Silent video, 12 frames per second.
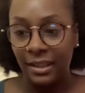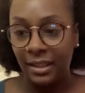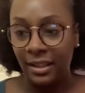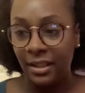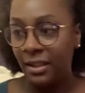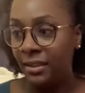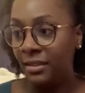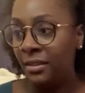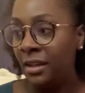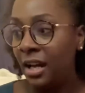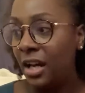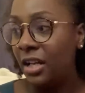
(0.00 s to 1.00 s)

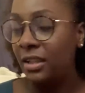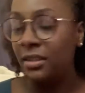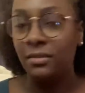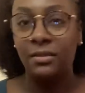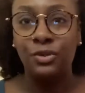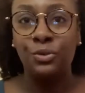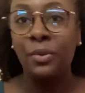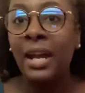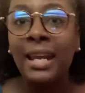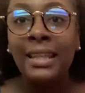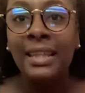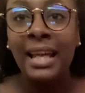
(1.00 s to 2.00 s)
a
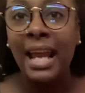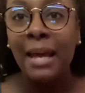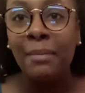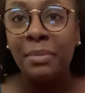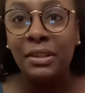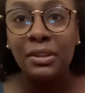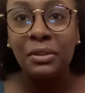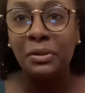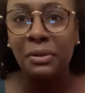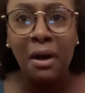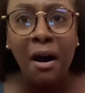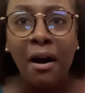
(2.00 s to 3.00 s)
drain that had been
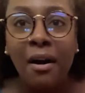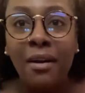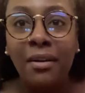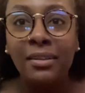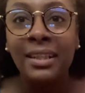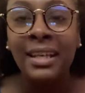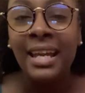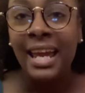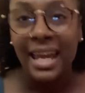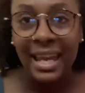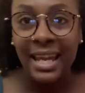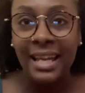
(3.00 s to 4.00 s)
clogged,
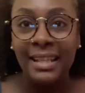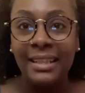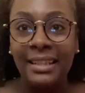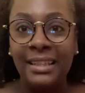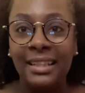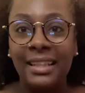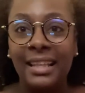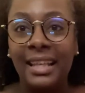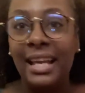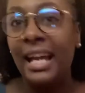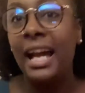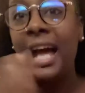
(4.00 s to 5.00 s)
and
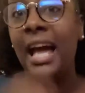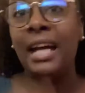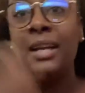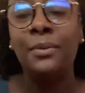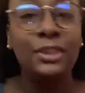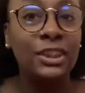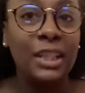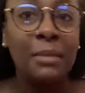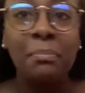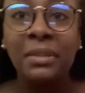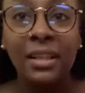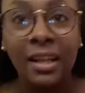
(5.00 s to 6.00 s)
it was just
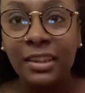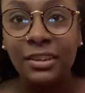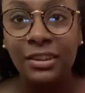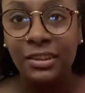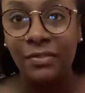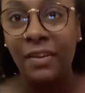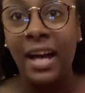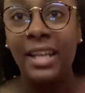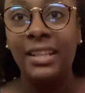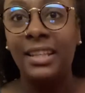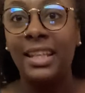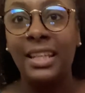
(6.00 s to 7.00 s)
unplunged
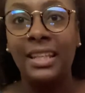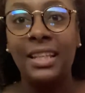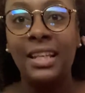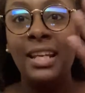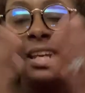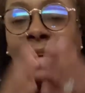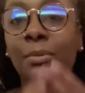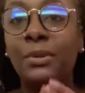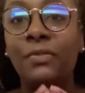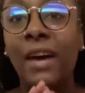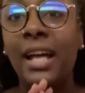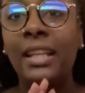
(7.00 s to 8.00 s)
finally, and
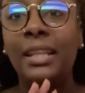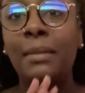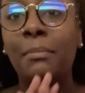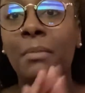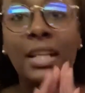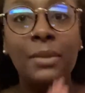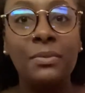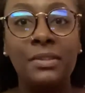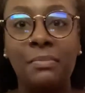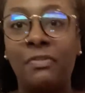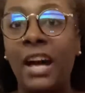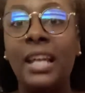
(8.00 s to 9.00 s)
money was
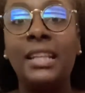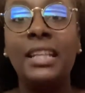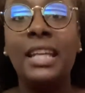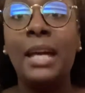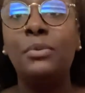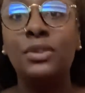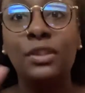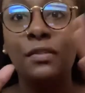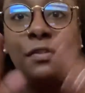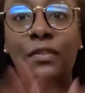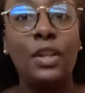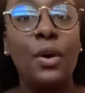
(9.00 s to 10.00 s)
finally able to
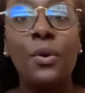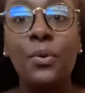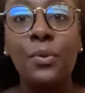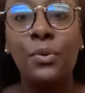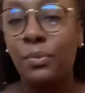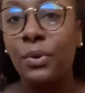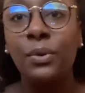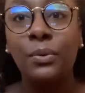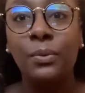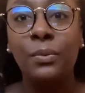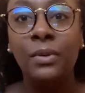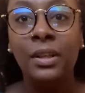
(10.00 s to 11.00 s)
flow
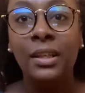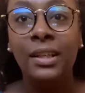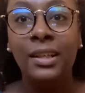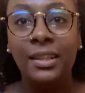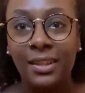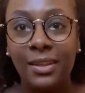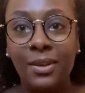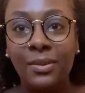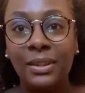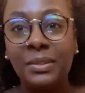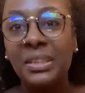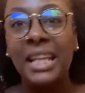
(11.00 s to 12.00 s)
through. It
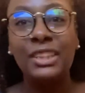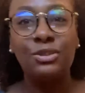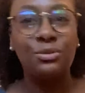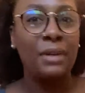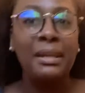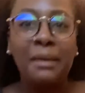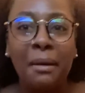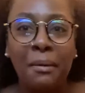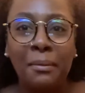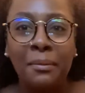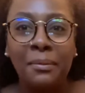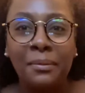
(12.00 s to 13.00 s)
was like Drano.
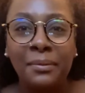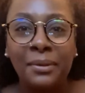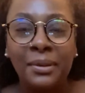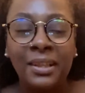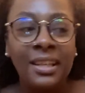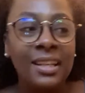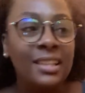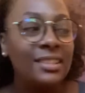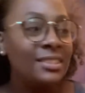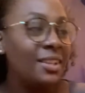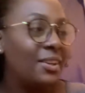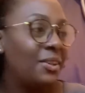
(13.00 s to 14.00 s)

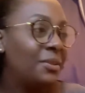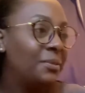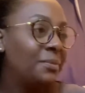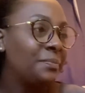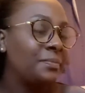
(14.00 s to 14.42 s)
So